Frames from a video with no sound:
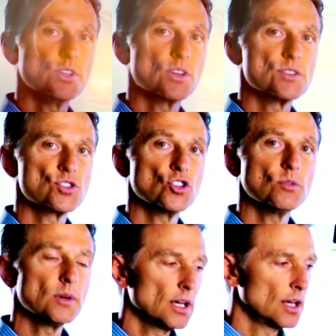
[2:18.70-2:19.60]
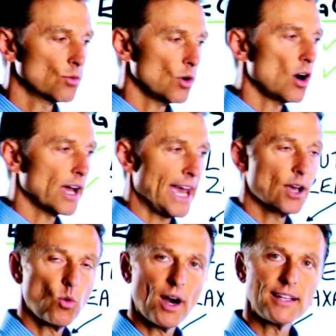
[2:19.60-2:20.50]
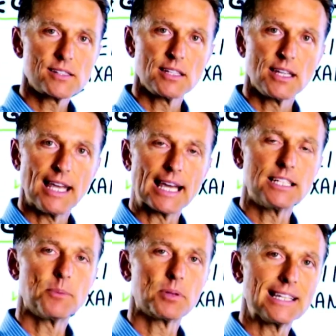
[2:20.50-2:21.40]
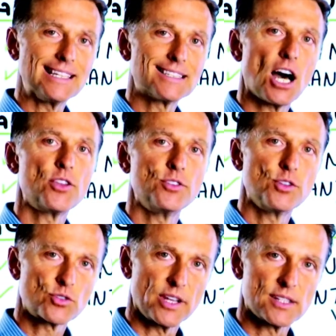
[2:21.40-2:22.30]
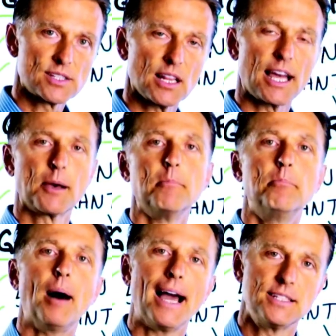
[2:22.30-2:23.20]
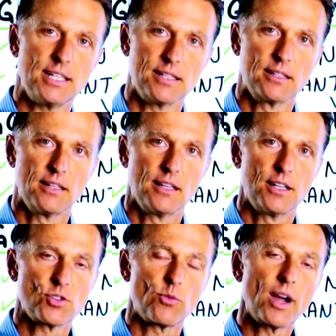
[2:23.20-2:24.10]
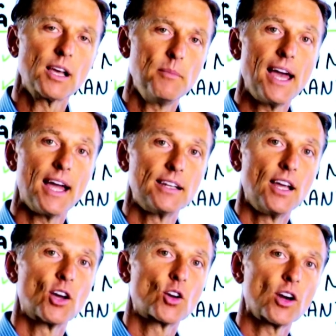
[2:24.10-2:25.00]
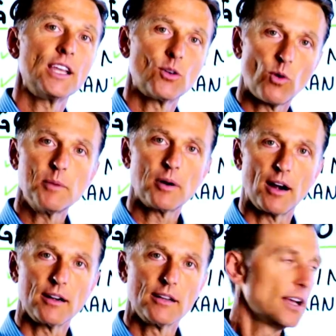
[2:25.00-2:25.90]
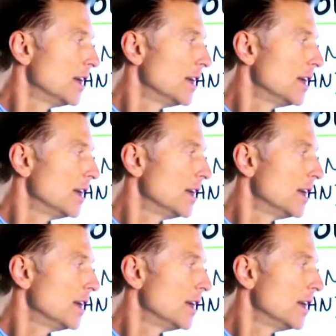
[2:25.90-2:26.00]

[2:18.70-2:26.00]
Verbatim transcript: when you consume raw egg whites, it can deplete other nutrients like biotin. So I recommend cooking the white part,